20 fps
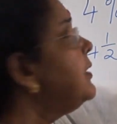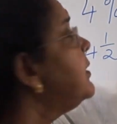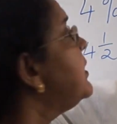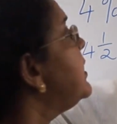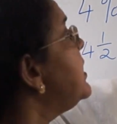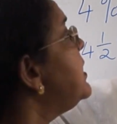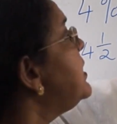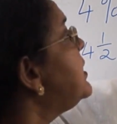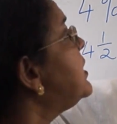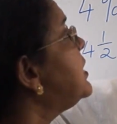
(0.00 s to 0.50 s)

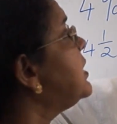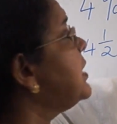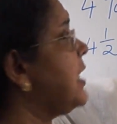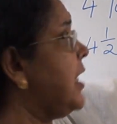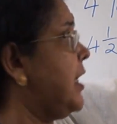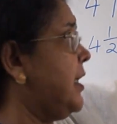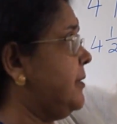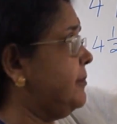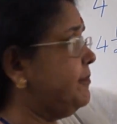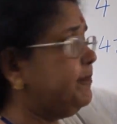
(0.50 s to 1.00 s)
each
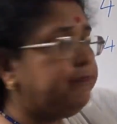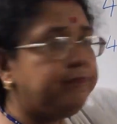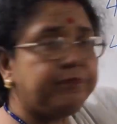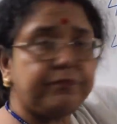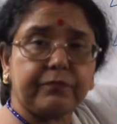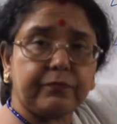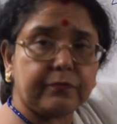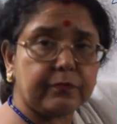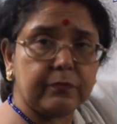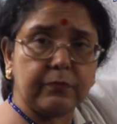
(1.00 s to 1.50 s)
share.
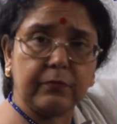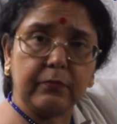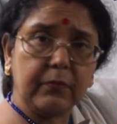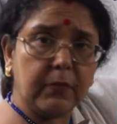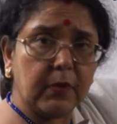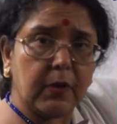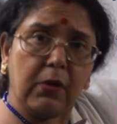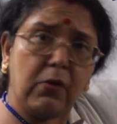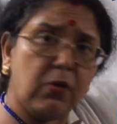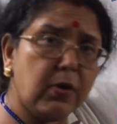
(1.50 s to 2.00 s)

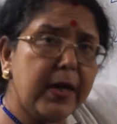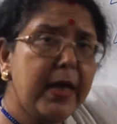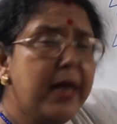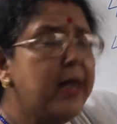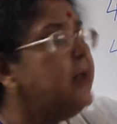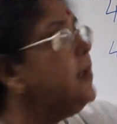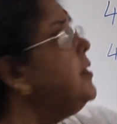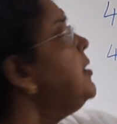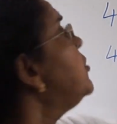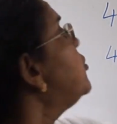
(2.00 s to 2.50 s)

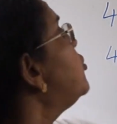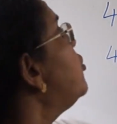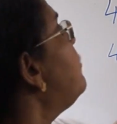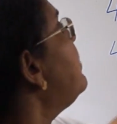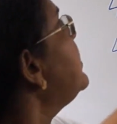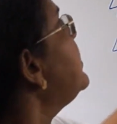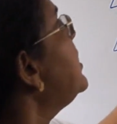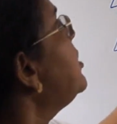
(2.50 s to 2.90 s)
Okay, so when the